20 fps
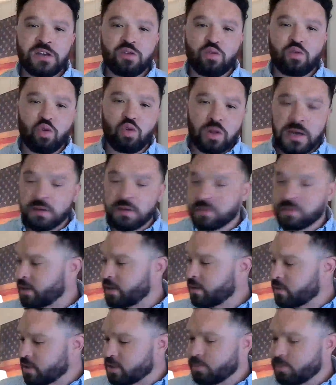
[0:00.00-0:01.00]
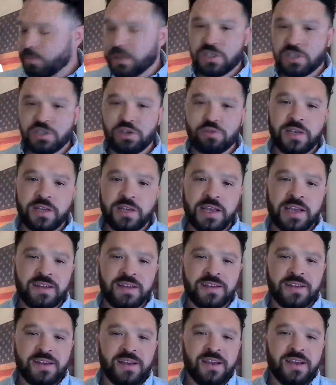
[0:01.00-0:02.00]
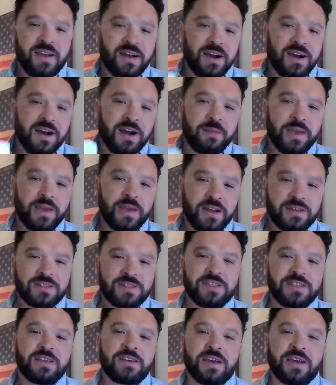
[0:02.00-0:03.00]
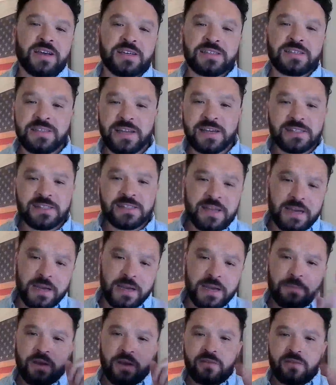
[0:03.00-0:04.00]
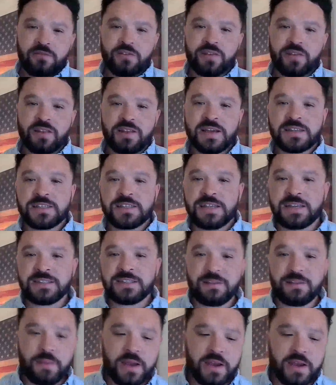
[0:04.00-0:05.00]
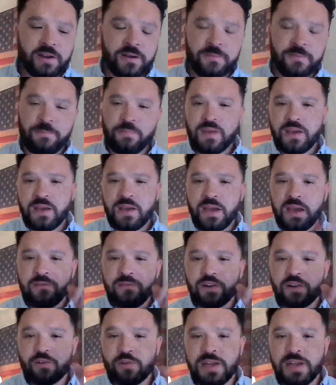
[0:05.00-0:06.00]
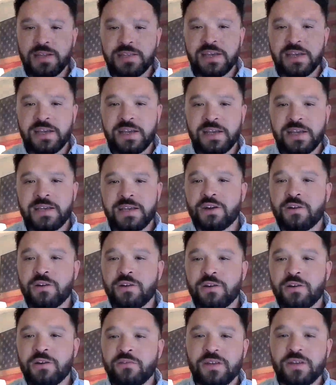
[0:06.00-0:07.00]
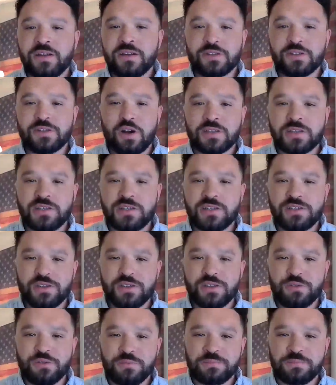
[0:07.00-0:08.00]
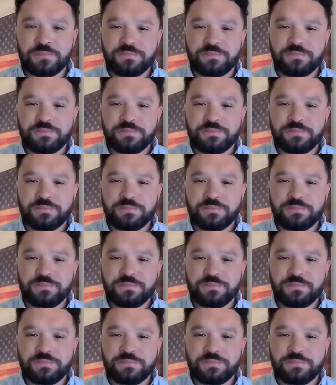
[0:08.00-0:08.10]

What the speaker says: to stay cool out there as best you can. And I'll see you guys next time for the next Ask the Mayor. Have a great day, East Hartford. I'll talk to you soon.